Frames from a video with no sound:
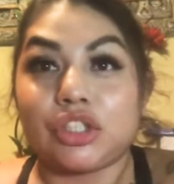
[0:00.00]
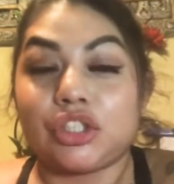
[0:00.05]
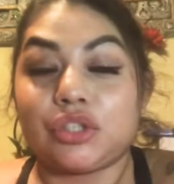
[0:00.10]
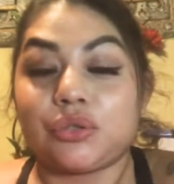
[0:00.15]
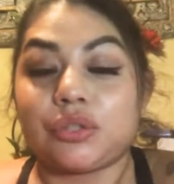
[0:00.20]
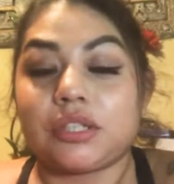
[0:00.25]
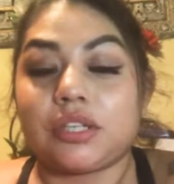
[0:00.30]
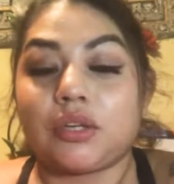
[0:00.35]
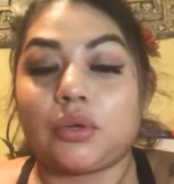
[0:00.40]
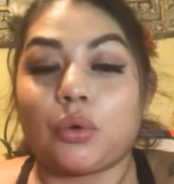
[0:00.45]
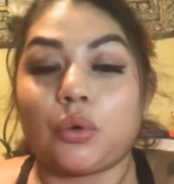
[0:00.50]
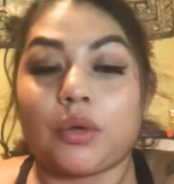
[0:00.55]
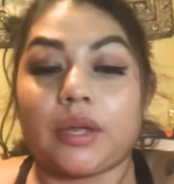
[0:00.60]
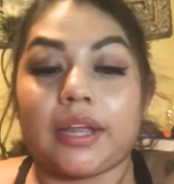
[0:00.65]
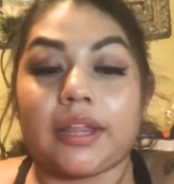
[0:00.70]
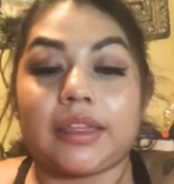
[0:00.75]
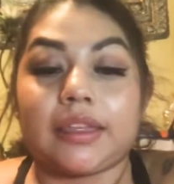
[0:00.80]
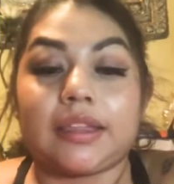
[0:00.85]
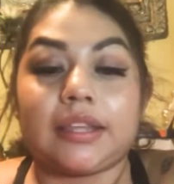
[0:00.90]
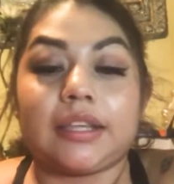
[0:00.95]
She was going to go
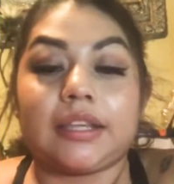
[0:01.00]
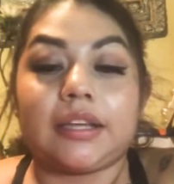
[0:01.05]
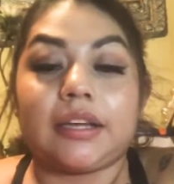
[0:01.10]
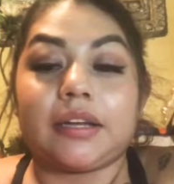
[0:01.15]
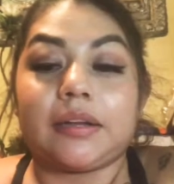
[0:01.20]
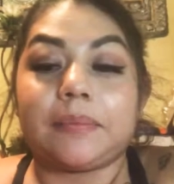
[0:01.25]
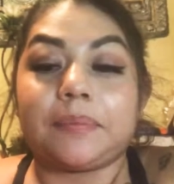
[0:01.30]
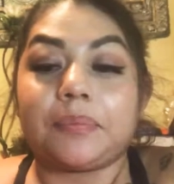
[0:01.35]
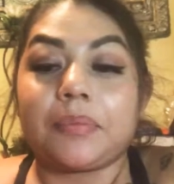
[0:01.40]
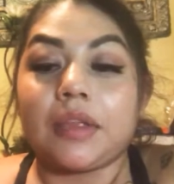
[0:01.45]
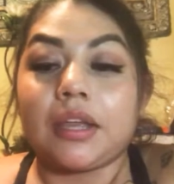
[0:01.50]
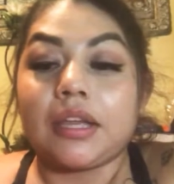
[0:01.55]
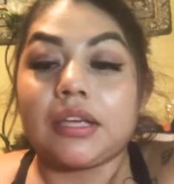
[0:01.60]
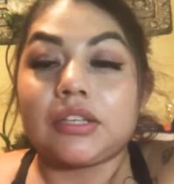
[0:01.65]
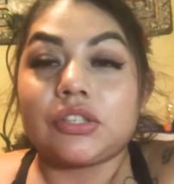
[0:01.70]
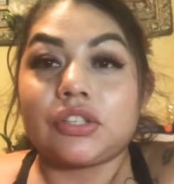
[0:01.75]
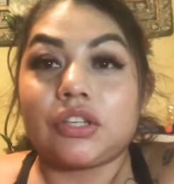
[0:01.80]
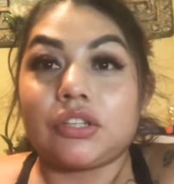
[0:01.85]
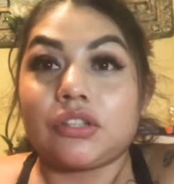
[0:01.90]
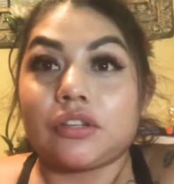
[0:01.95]
get the um,
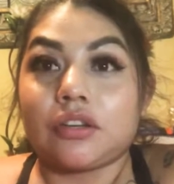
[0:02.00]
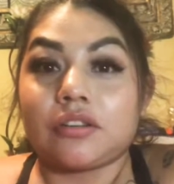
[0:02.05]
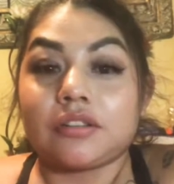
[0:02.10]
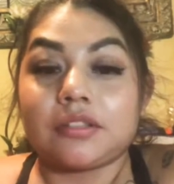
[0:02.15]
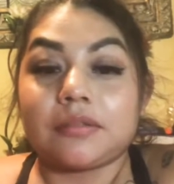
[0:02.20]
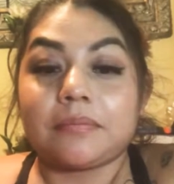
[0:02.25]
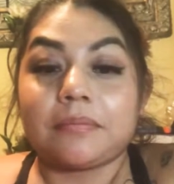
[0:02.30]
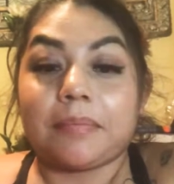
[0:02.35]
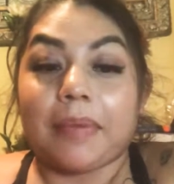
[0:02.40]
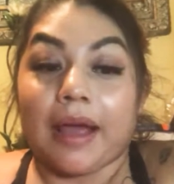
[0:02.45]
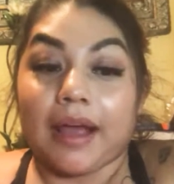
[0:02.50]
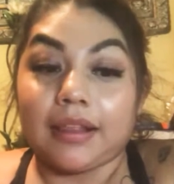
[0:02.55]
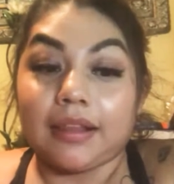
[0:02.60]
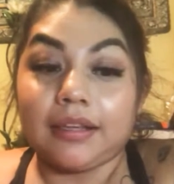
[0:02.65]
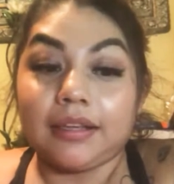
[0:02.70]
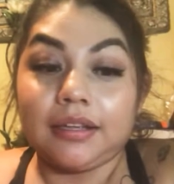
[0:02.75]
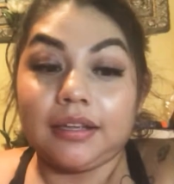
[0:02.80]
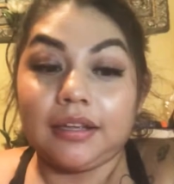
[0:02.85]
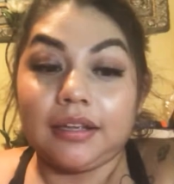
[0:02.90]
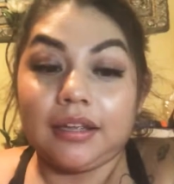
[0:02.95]
Shane Dawson
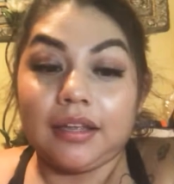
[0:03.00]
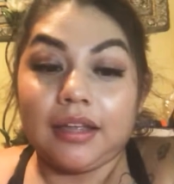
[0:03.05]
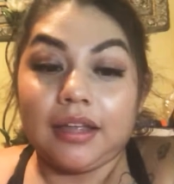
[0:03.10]
palette,